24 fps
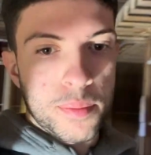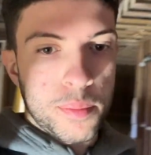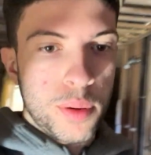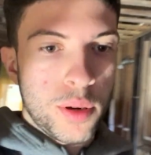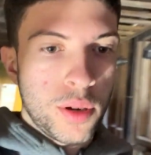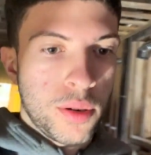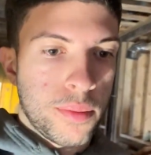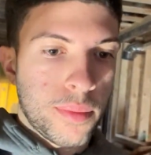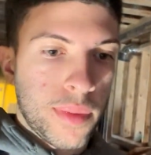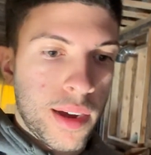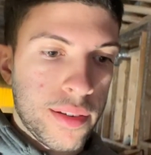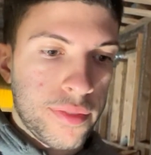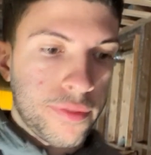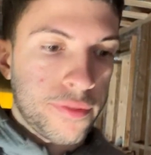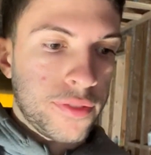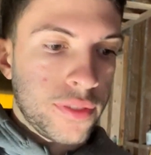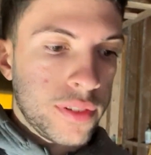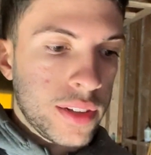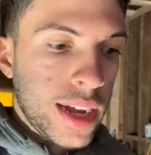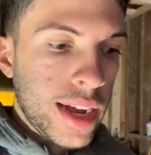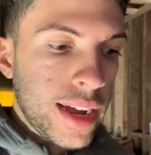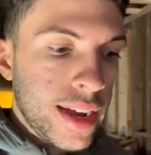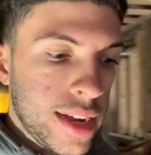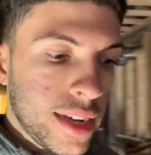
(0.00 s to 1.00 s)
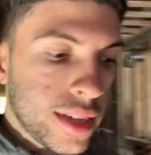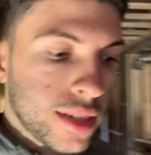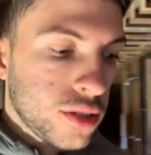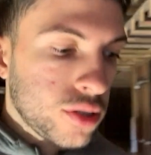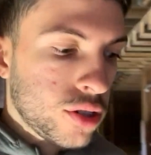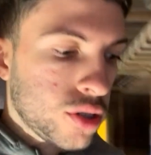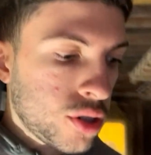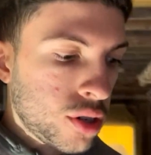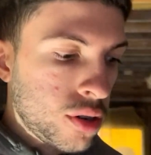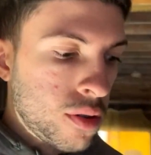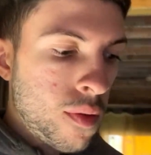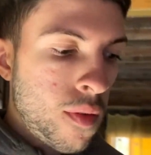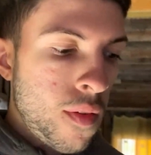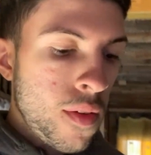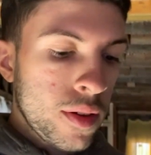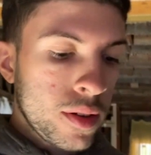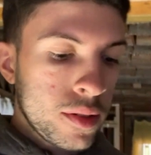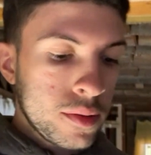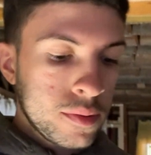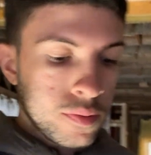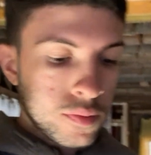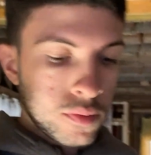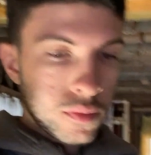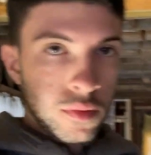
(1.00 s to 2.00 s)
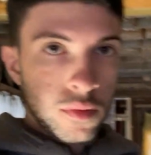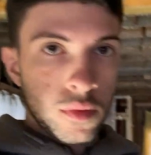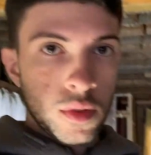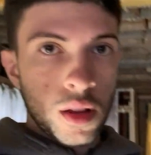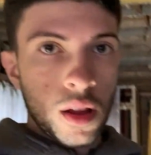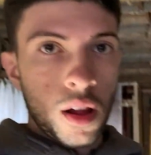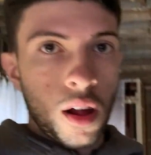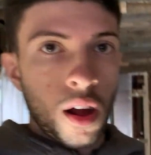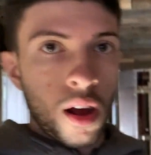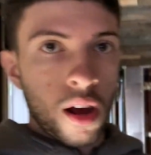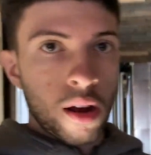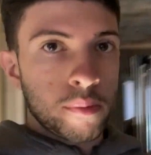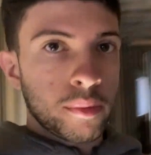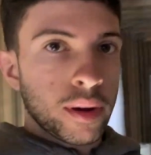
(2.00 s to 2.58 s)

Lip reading: put my flange on